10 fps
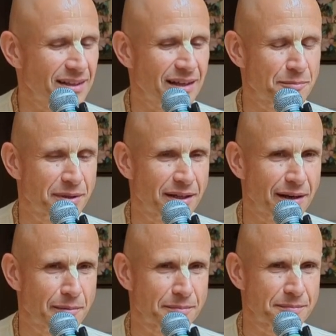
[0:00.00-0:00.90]

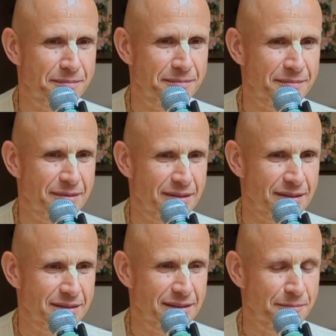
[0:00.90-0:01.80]

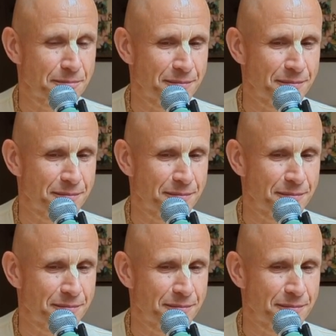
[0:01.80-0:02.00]
they